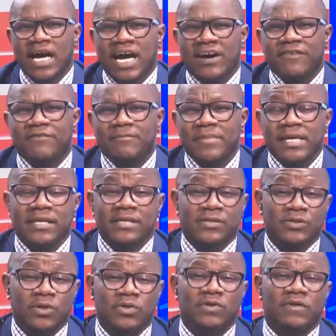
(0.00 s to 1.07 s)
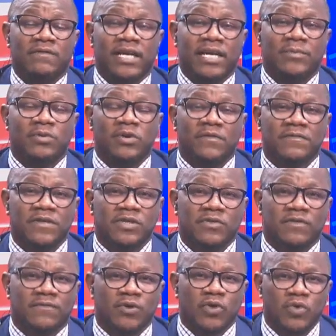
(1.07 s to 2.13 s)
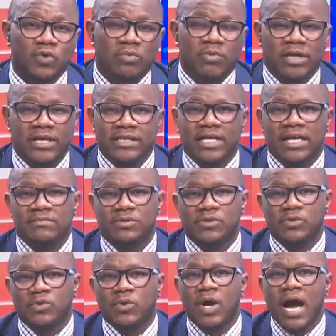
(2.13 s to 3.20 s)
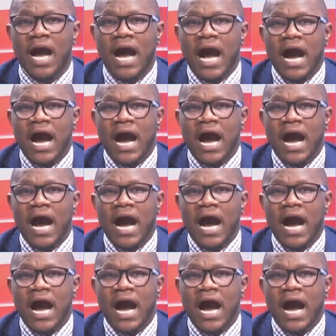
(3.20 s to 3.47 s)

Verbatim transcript: have been sort of like prophets of doom when it comes to